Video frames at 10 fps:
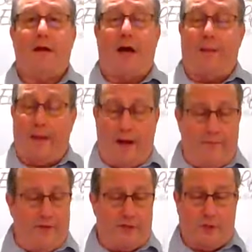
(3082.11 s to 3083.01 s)
I mean,
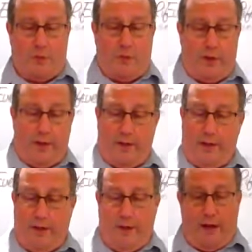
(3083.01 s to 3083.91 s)
obviously,
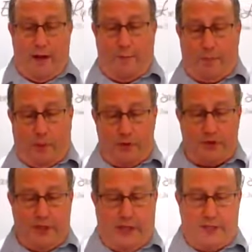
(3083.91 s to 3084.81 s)
when a
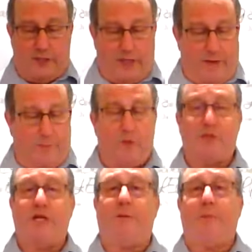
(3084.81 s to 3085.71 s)
person gets saved, we'll
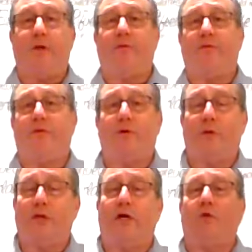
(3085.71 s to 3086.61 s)
say a
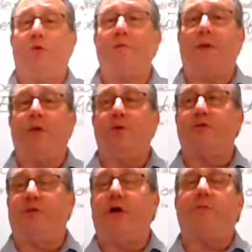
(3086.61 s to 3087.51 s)
beautiful young woman who
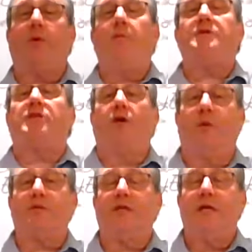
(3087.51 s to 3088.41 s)
was very
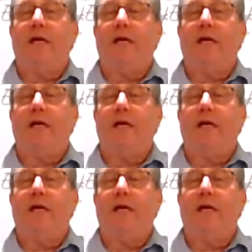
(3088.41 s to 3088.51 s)
promiscuous